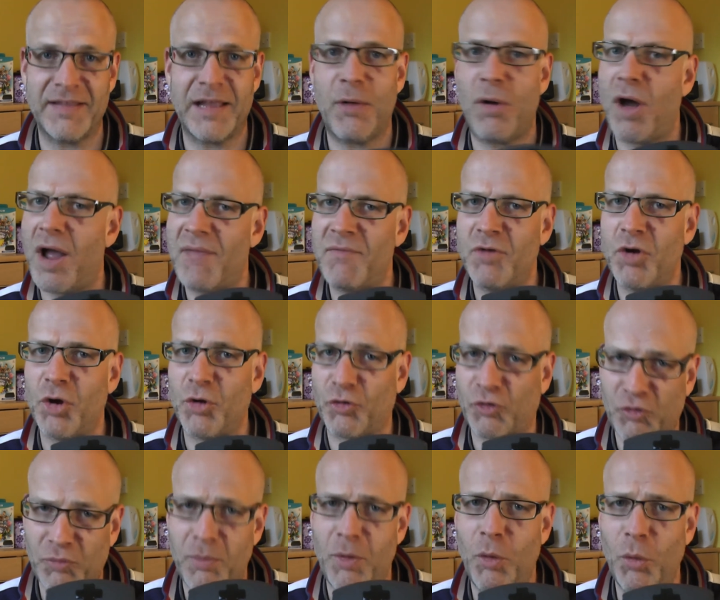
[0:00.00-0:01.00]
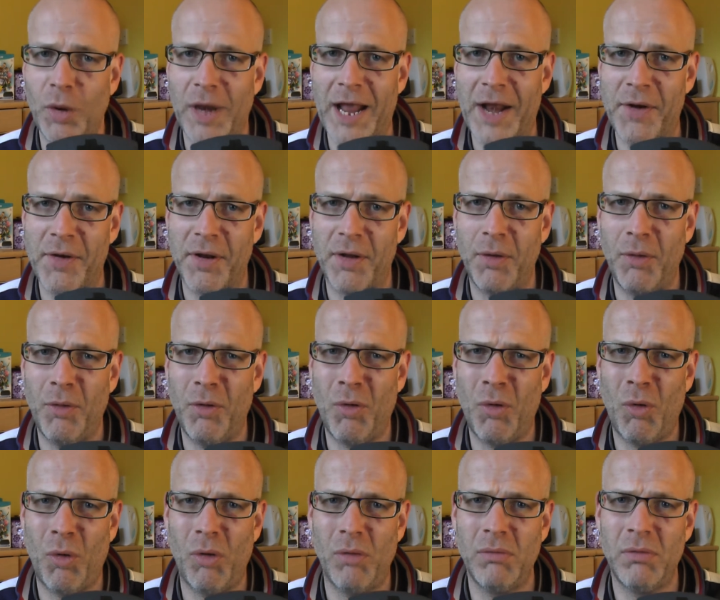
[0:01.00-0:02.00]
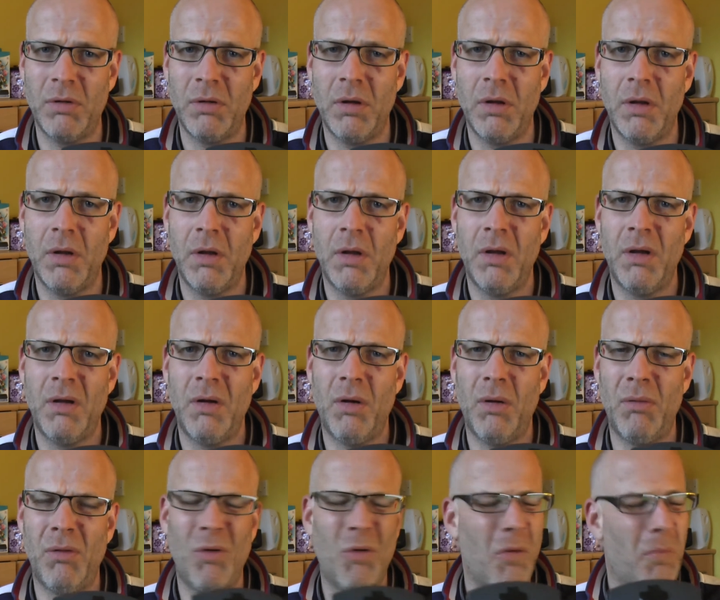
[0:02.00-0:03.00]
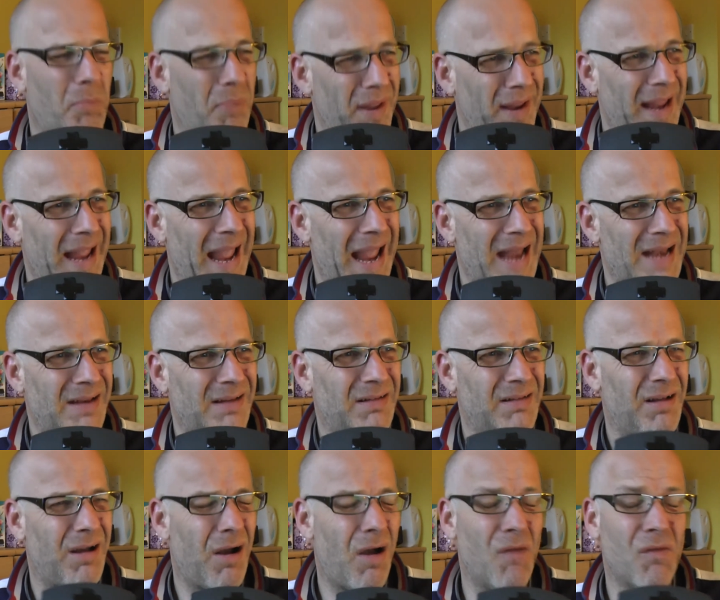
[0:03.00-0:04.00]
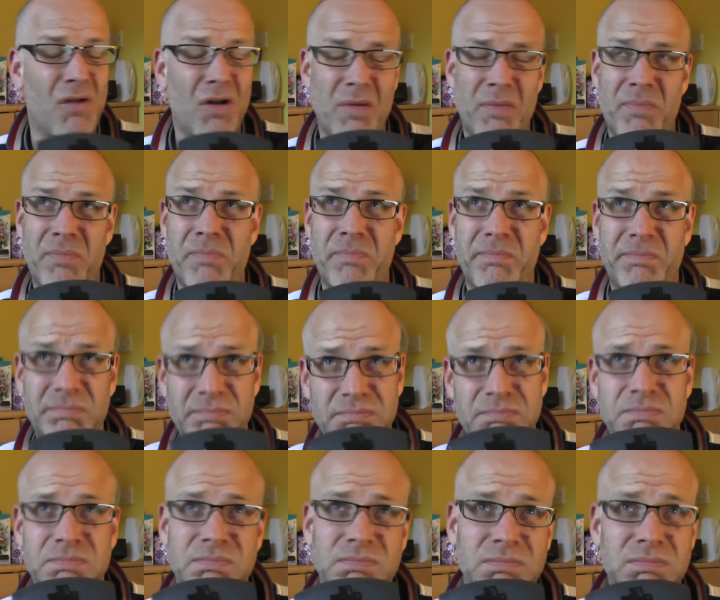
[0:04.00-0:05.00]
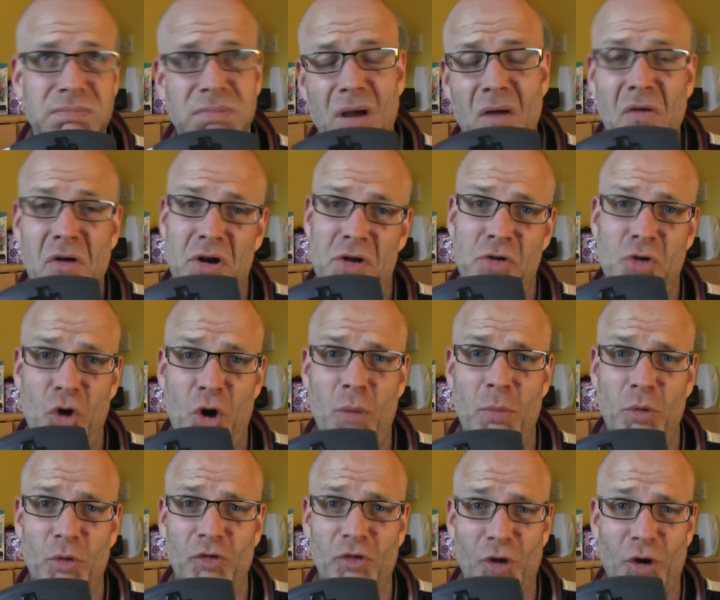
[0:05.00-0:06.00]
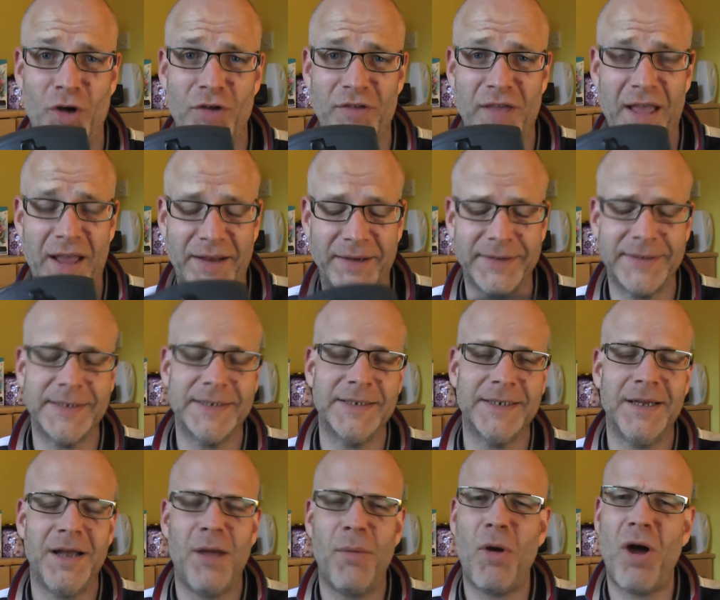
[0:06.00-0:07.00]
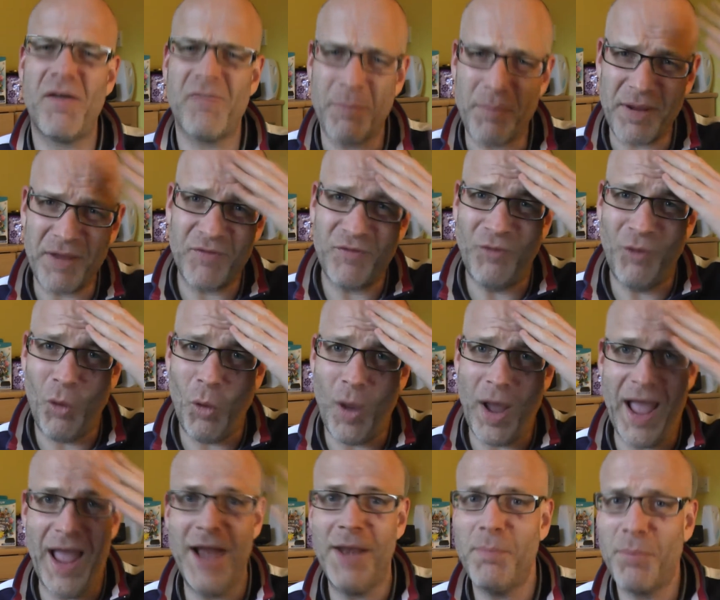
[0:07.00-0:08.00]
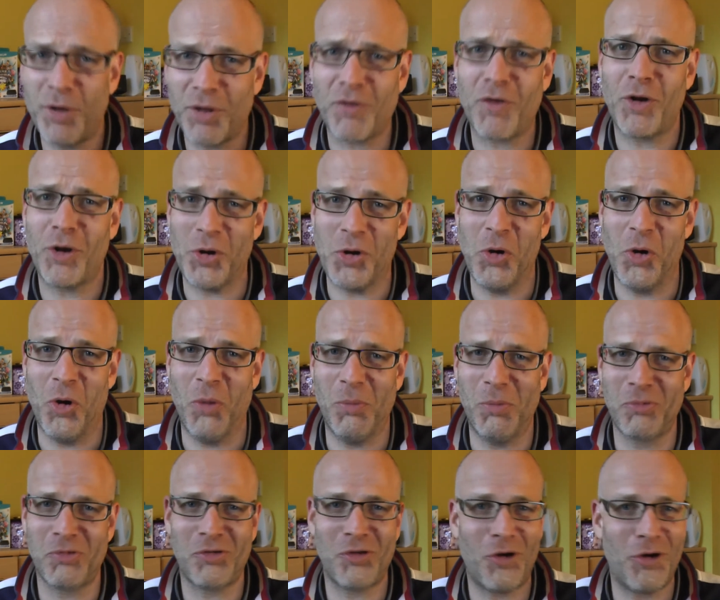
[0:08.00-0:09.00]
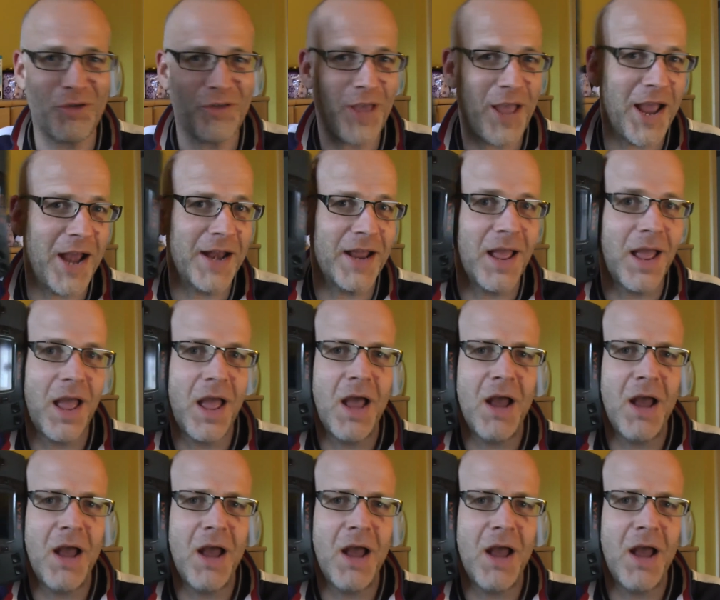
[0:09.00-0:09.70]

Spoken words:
Now I haven't got a small head or a big head. I've got a normal size head. I might have a big forehead, but I've got a normal size head.